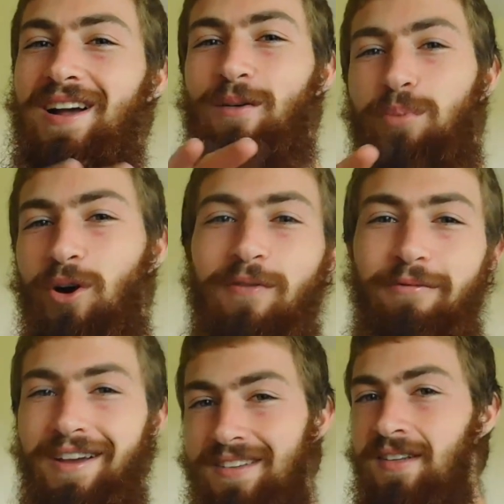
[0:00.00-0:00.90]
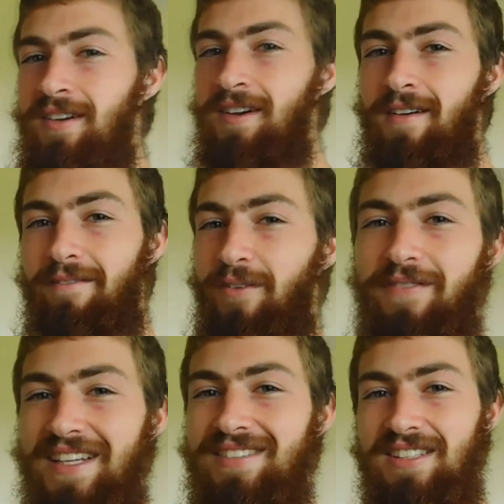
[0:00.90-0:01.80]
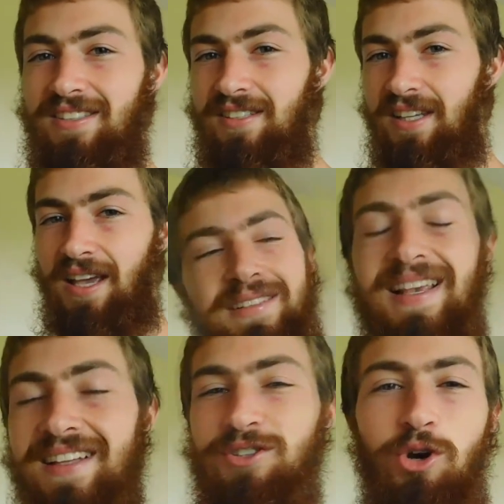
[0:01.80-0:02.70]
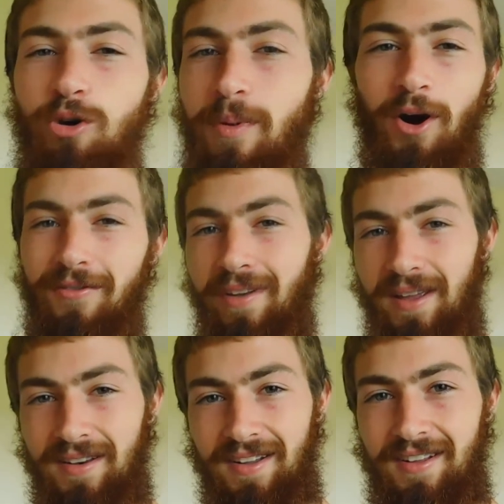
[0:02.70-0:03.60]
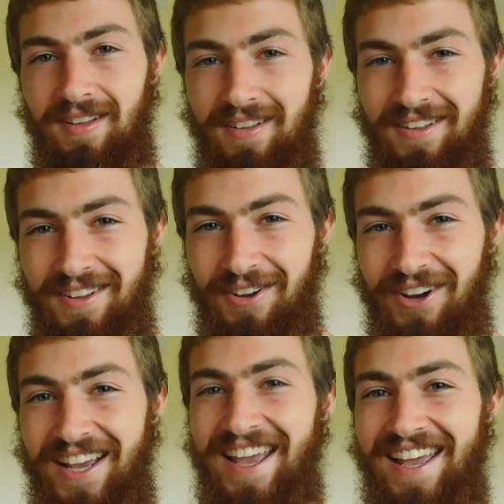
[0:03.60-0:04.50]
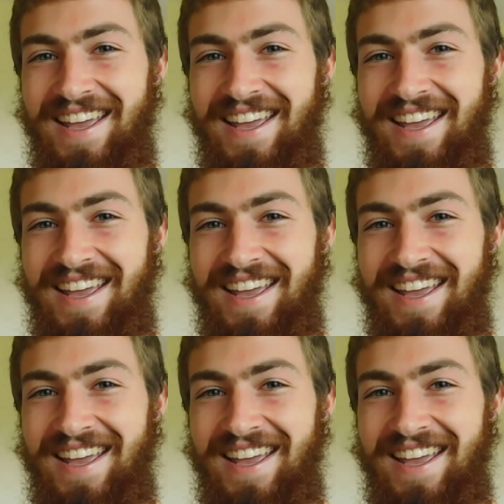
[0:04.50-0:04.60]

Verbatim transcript: out perfect for VTC. It's like too perfect. Okay?